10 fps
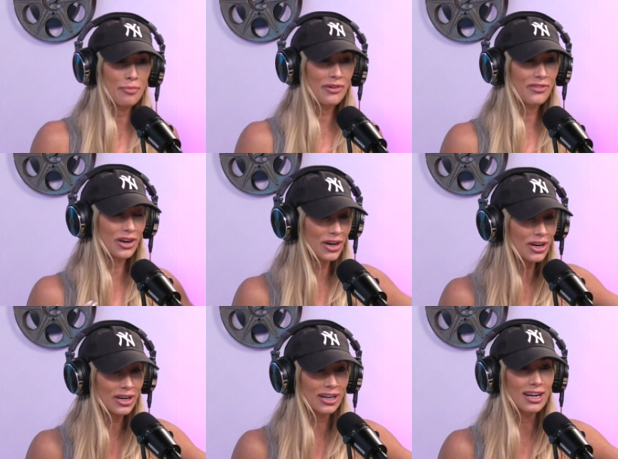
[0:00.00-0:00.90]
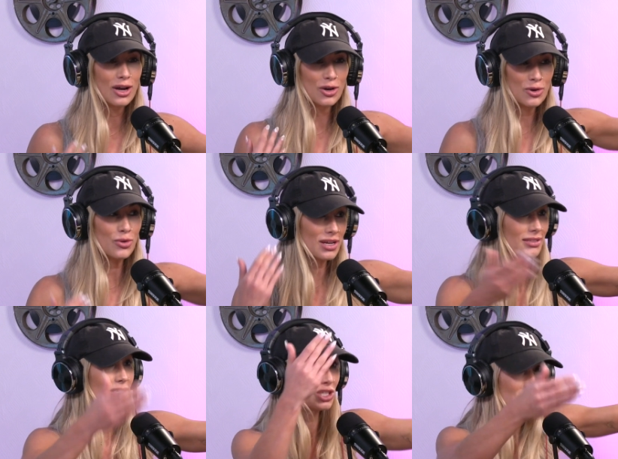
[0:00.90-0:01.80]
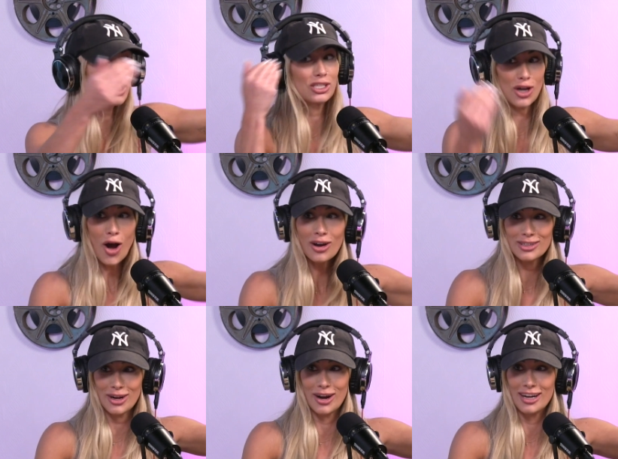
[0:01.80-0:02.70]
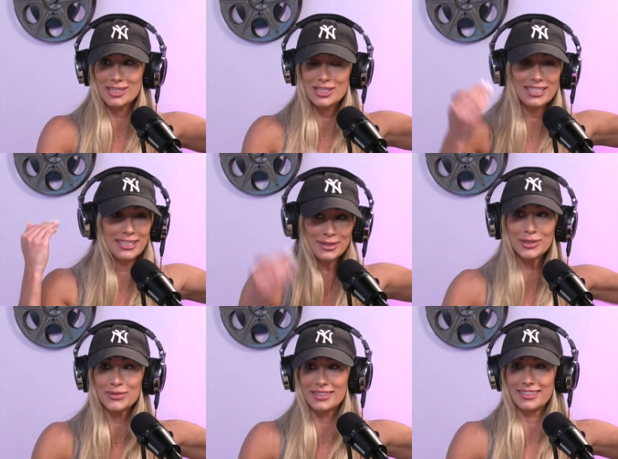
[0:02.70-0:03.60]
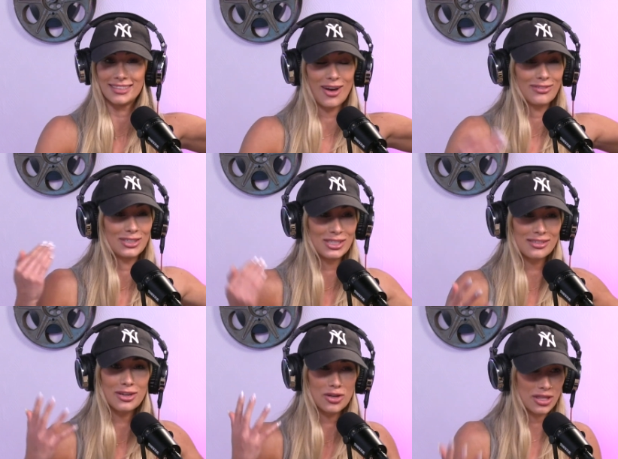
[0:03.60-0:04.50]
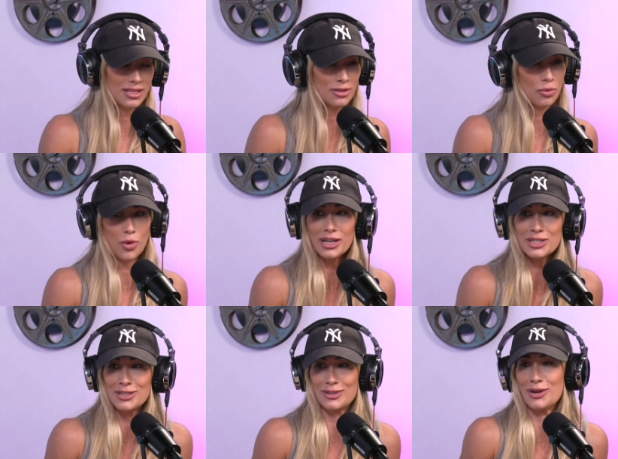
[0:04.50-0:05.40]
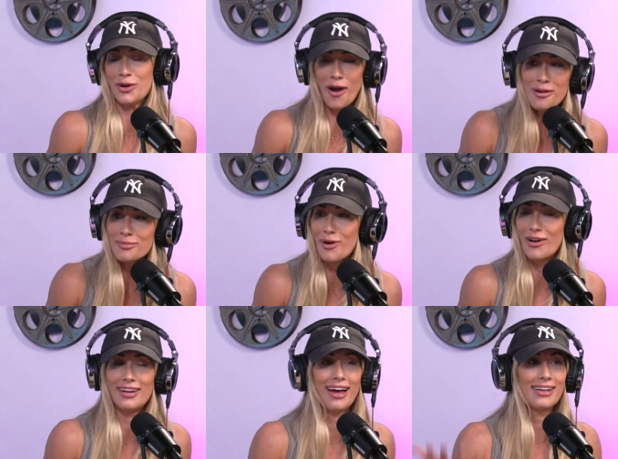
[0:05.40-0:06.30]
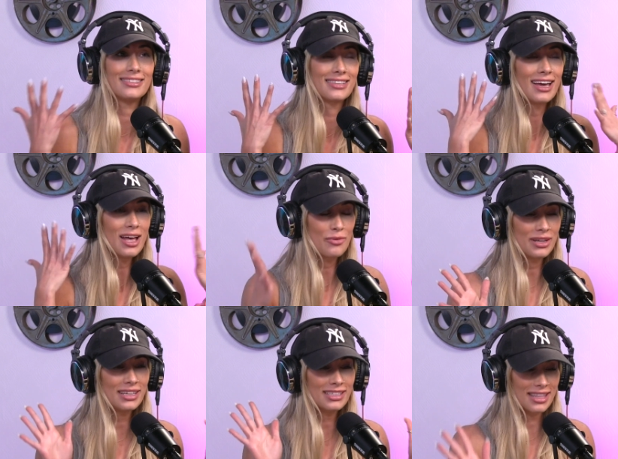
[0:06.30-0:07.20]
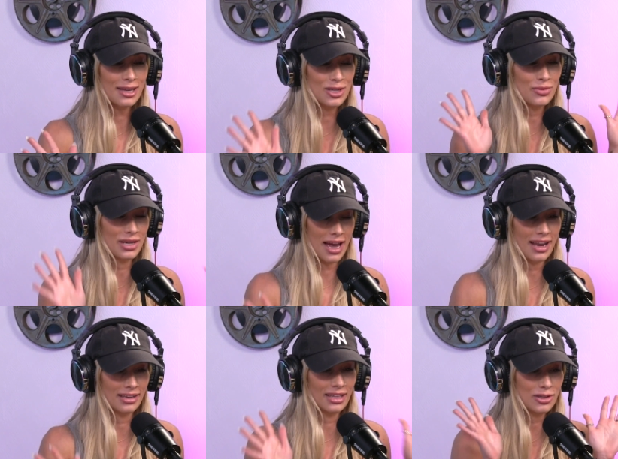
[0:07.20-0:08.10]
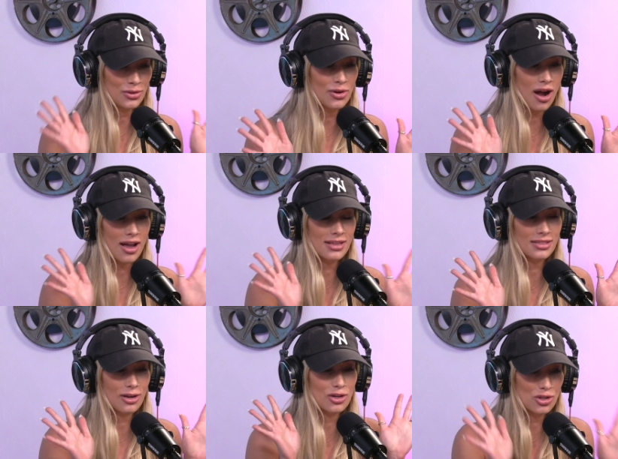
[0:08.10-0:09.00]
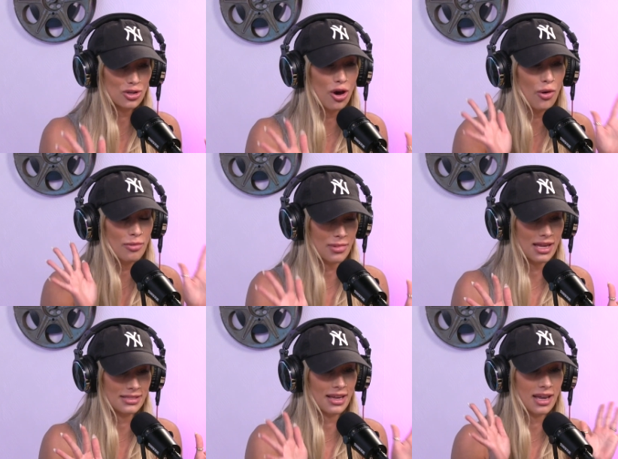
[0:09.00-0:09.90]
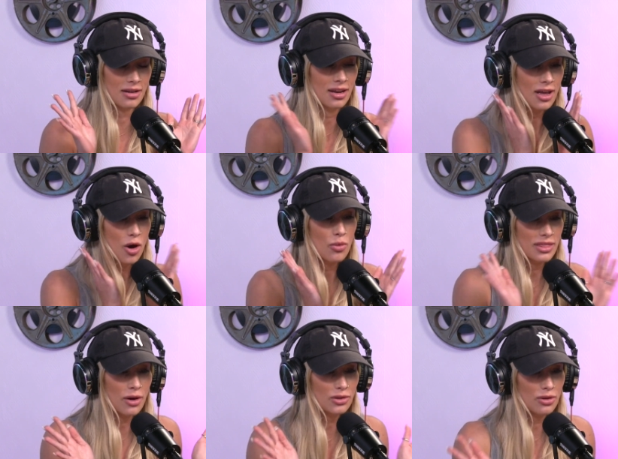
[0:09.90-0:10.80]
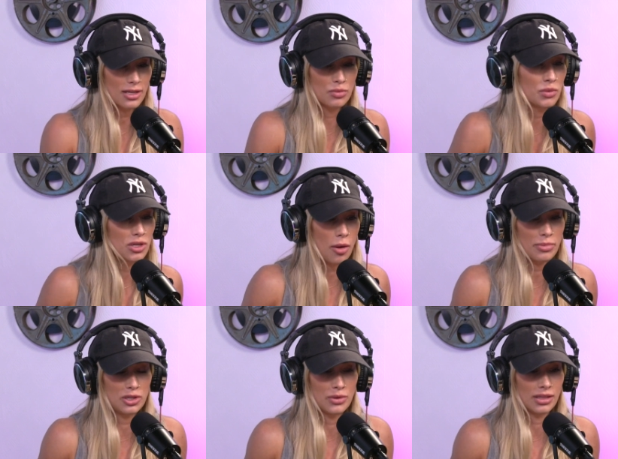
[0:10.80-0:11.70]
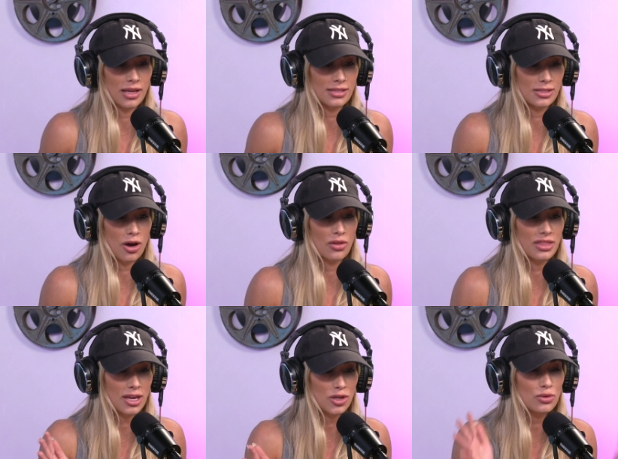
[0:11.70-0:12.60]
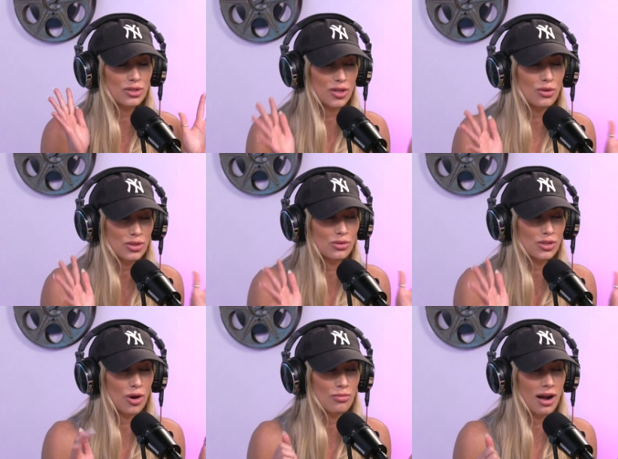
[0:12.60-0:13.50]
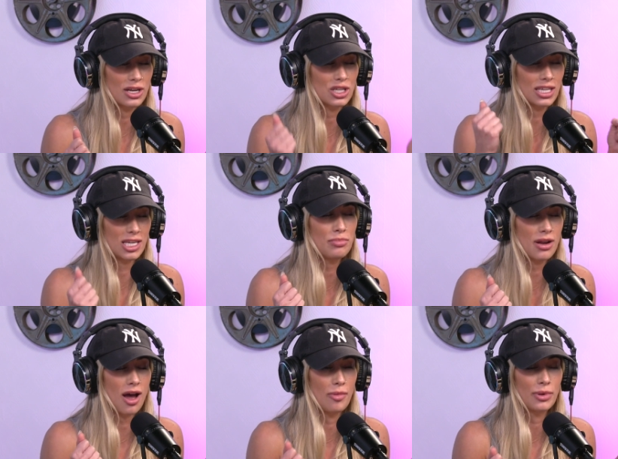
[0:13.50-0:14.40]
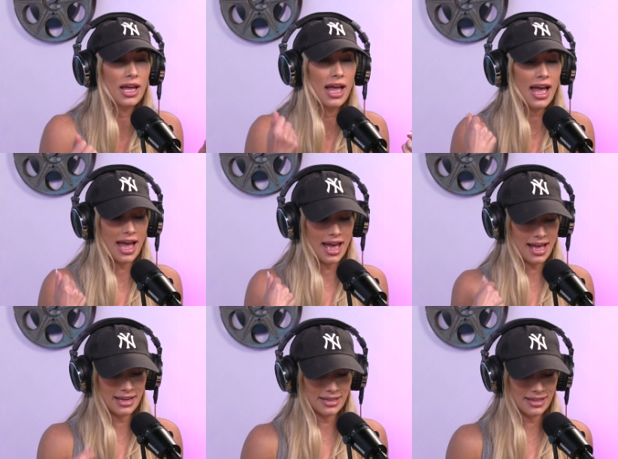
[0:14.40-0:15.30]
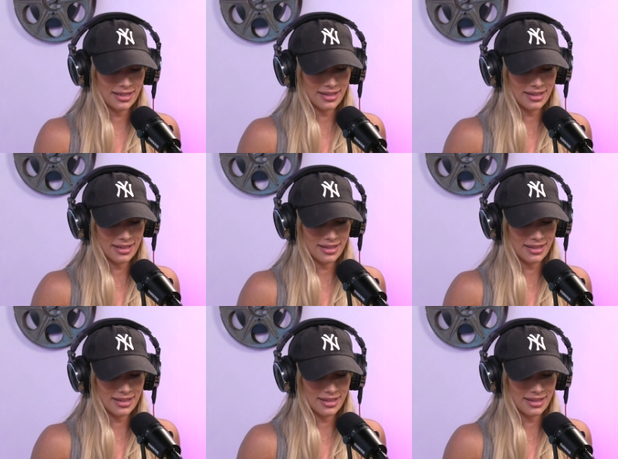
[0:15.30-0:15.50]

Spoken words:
But for her, she's a doctor and she deals with this stuff, and she's like, these questions are incredible. And we need to thank you again. Like, you guys are so amazing, and without you guys, we would not be doing this. So thank you so, so, so much. Keep it up, and